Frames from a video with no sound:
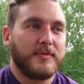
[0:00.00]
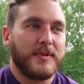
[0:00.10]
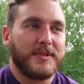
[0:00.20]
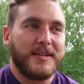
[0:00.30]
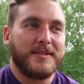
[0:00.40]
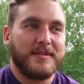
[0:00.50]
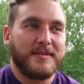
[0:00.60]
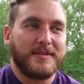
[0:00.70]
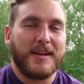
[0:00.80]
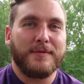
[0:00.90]
I stayed
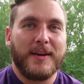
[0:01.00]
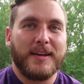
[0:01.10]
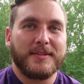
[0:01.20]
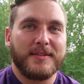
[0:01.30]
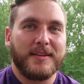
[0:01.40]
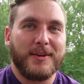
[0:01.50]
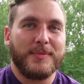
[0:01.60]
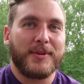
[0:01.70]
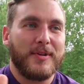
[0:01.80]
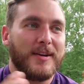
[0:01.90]
steadfast, held
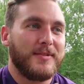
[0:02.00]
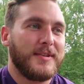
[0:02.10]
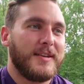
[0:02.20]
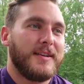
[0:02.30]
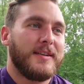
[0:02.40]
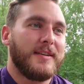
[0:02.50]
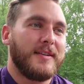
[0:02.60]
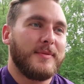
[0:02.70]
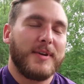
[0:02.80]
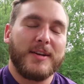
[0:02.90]
my ground.
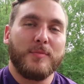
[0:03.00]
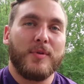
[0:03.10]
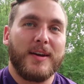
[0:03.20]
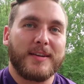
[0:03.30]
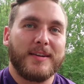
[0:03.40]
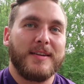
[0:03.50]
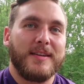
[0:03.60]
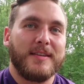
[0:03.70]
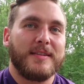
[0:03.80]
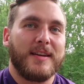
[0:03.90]
I didn't break, I didn't
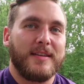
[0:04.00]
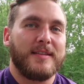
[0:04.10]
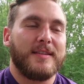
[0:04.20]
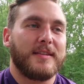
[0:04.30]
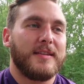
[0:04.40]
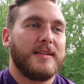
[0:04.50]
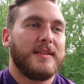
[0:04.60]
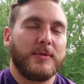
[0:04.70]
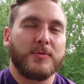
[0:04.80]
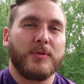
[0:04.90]
eat anything.
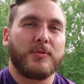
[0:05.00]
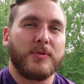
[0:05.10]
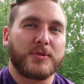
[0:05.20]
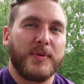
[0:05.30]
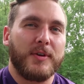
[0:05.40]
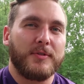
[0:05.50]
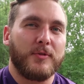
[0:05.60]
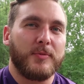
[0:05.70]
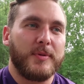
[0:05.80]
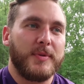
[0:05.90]
That was a really cool experience
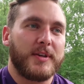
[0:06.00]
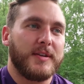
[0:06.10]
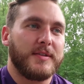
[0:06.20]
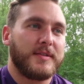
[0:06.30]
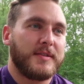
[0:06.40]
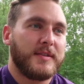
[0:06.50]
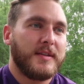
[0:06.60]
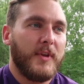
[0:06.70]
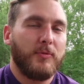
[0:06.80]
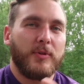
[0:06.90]
for me because
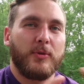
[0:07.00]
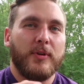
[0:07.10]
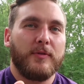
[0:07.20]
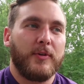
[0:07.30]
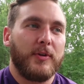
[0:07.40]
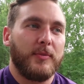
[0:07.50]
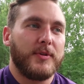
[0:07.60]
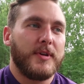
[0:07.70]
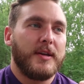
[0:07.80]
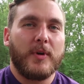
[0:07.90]
it really reaffirmed
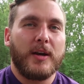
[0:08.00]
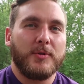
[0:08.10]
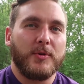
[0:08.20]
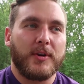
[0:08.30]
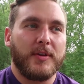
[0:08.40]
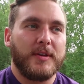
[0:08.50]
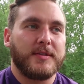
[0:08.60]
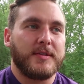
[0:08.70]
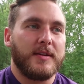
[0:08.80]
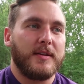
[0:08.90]
why I'm doing all
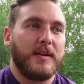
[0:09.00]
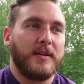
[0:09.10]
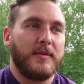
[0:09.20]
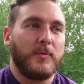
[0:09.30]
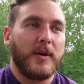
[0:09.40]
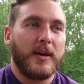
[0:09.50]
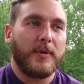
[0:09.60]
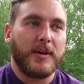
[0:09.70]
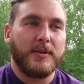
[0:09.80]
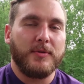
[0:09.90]
this and why I
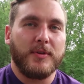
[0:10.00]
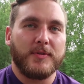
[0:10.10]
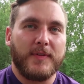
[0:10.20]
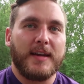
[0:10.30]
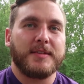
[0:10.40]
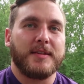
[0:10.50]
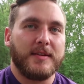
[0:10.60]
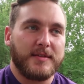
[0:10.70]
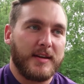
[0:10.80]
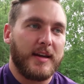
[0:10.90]
want to do this fast and
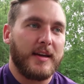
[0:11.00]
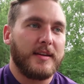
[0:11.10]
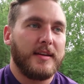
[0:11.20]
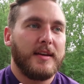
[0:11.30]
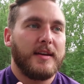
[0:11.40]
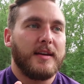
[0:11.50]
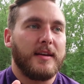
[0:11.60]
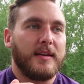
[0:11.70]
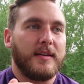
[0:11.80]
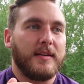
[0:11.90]
this diet.
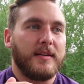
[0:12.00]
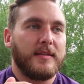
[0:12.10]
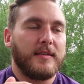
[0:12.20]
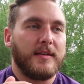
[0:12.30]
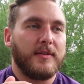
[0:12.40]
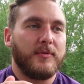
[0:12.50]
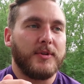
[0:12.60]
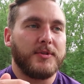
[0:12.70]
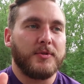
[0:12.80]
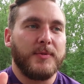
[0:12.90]
And it
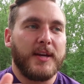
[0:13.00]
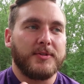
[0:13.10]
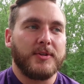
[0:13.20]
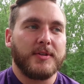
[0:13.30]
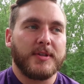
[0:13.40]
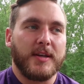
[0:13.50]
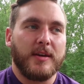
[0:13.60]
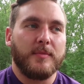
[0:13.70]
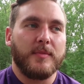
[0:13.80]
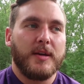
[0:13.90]
really showed to me how serious I
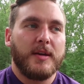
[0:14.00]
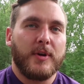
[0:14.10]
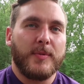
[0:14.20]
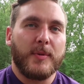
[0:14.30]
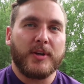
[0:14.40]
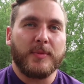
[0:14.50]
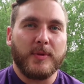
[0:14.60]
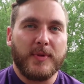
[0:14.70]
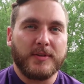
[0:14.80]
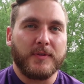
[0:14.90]
am about becoming
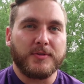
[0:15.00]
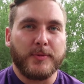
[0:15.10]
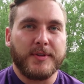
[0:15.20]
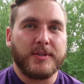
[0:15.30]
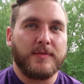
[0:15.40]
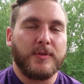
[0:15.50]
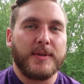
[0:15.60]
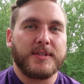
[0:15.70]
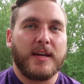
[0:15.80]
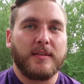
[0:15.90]
the best version of myself and the
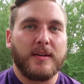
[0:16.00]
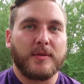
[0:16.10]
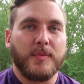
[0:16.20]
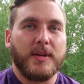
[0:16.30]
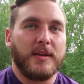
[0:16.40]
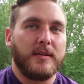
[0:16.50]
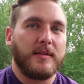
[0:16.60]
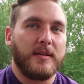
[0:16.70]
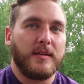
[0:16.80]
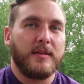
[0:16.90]
best athlete I can be,
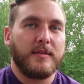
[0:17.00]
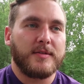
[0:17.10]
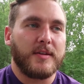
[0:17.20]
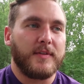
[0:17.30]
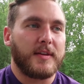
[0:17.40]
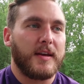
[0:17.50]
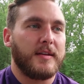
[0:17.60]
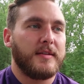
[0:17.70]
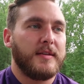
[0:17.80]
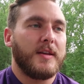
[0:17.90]
and stuff like that.
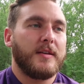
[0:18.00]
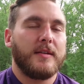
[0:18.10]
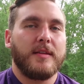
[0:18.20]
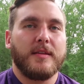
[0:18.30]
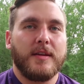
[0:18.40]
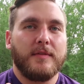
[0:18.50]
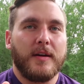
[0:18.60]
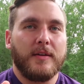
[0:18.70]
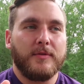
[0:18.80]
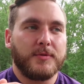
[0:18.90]
And then day
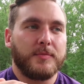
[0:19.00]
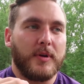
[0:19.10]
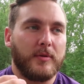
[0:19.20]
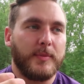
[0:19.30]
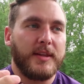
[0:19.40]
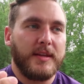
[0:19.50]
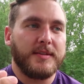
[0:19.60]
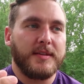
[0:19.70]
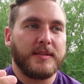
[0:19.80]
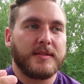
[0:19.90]
5 was probably the
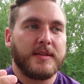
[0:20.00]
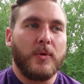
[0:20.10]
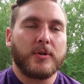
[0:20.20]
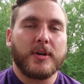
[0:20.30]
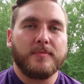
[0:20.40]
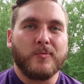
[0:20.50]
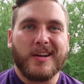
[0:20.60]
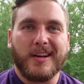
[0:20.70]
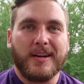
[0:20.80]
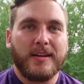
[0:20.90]
easiest. I woke up,
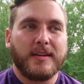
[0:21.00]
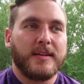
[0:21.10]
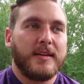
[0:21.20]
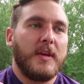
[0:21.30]
went on a hike.